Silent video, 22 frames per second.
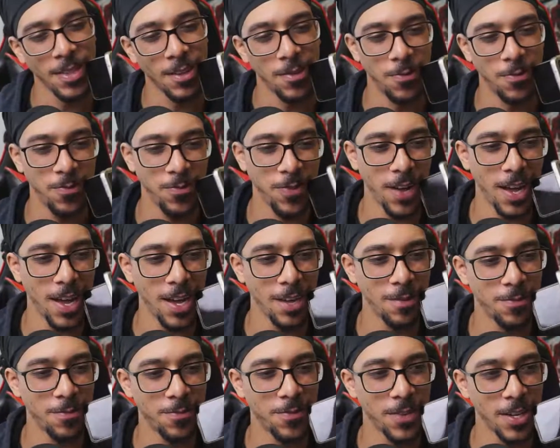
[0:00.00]

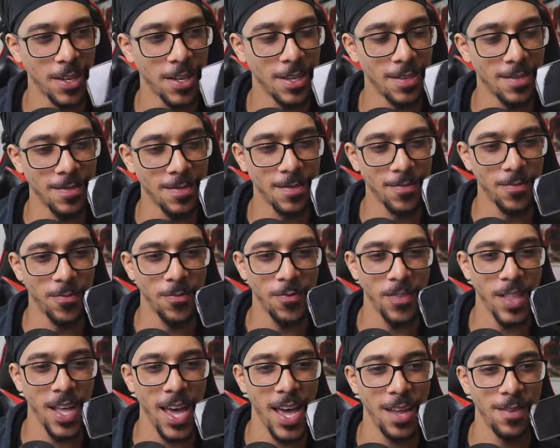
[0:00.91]
5 foot
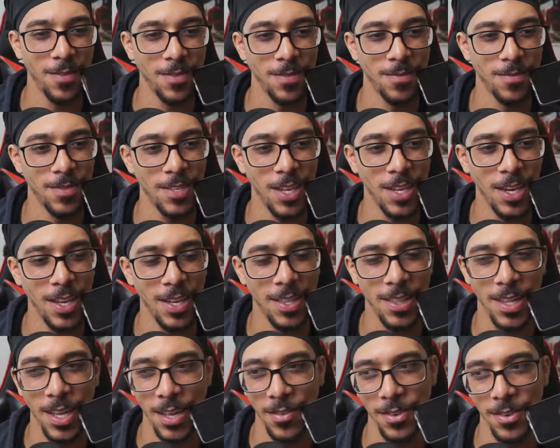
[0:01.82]
flat titty
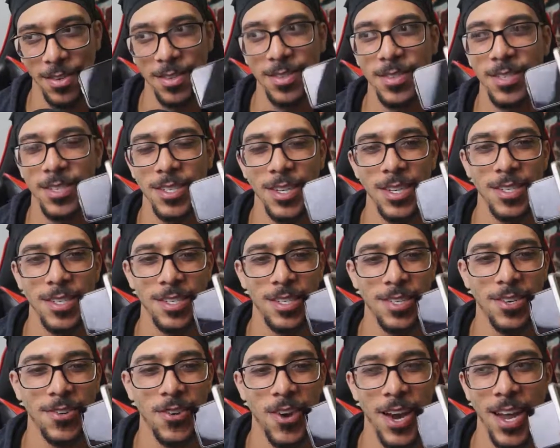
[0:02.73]
level.
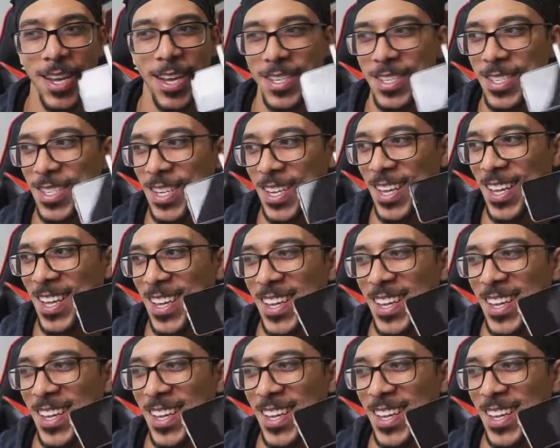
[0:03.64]
Jesus Christ.